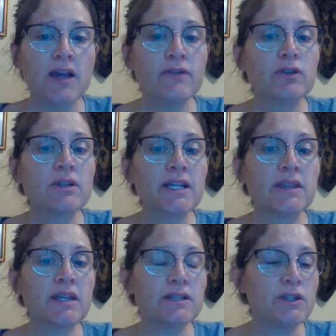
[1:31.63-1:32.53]
If you click
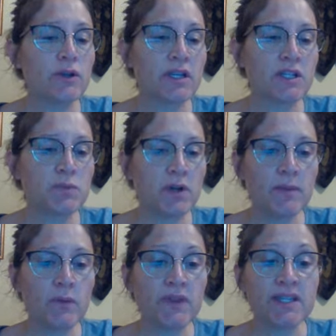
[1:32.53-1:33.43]
this, you can
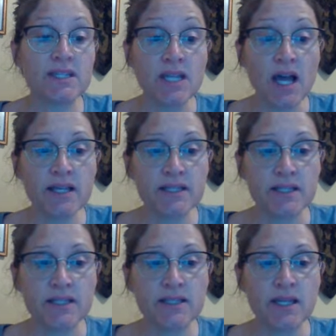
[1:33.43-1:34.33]
experiment with the
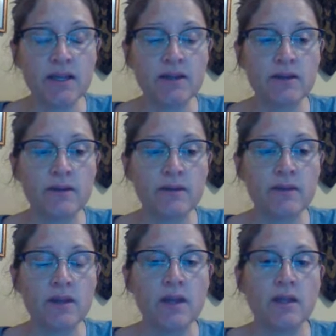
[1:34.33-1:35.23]
sizes,
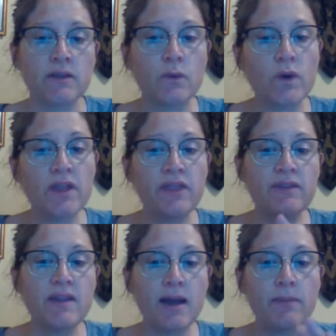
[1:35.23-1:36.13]

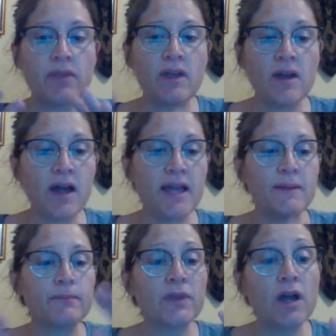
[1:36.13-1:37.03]
width, depth,
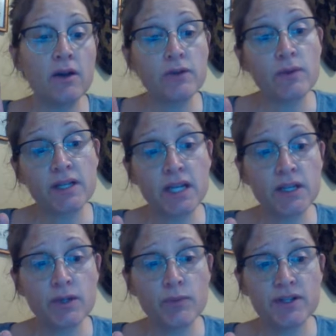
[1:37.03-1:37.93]
height of your
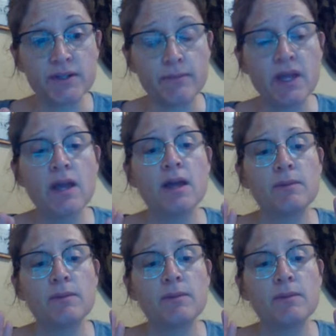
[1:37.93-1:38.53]
rectangular prism.